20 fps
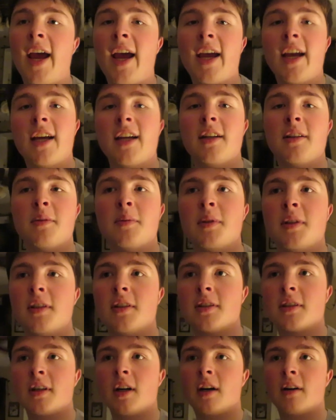And we
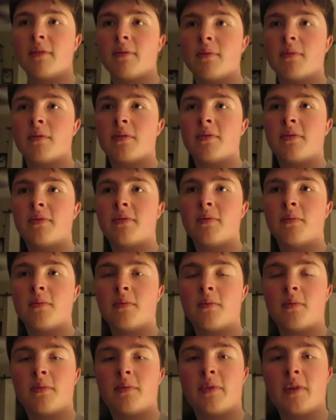just got
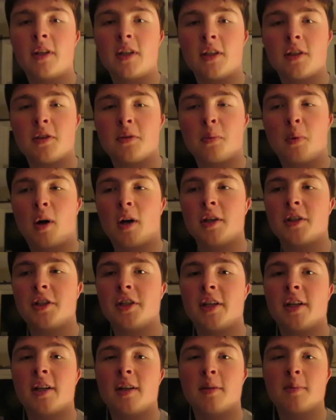finished
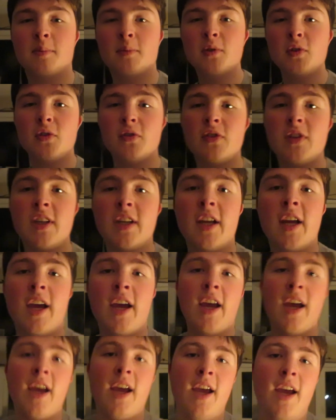watching a movie
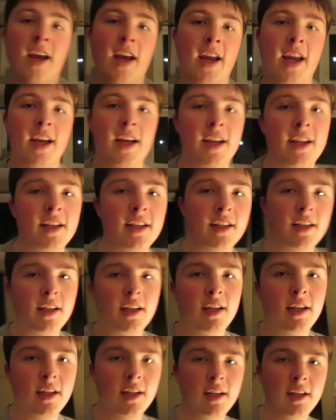and
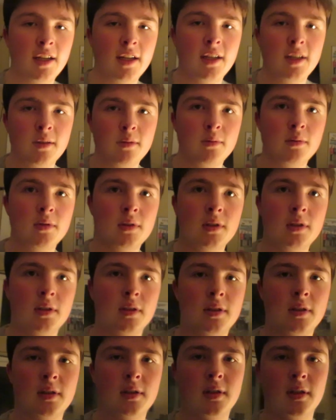it
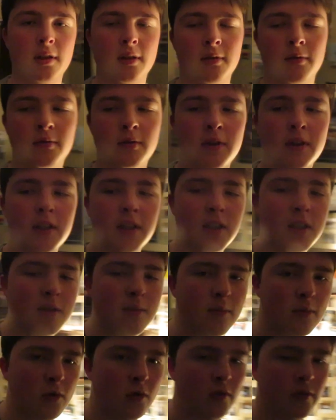was a really
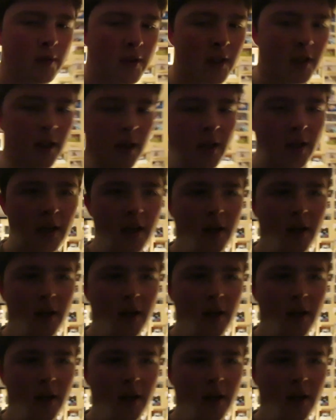good movie.